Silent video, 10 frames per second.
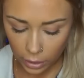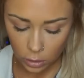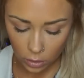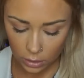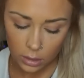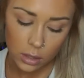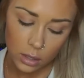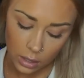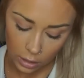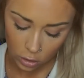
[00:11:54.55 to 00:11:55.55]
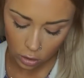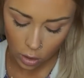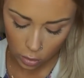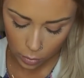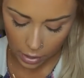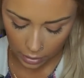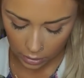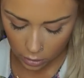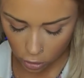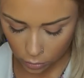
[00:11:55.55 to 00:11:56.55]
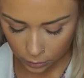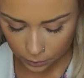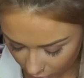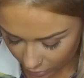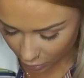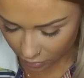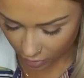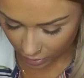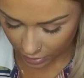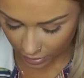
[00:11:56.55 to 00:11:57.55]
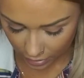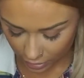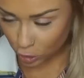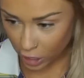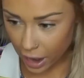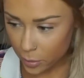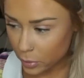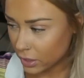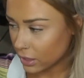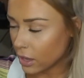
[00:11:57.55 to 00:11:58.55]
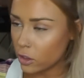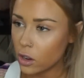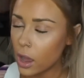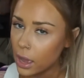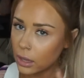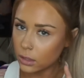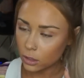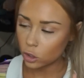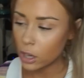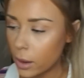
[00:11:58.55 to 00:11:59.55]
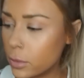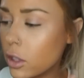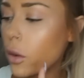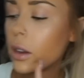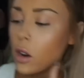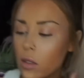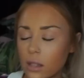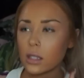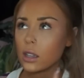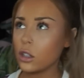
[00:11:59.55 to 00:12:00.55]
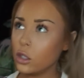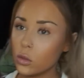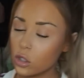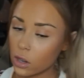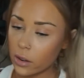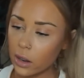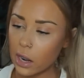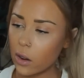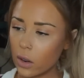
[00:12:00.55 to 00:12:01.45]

Okay, so this is the Stagecoach package. These are fucking chaps and they're not assless chaps, though I know that's like a huge trend right now.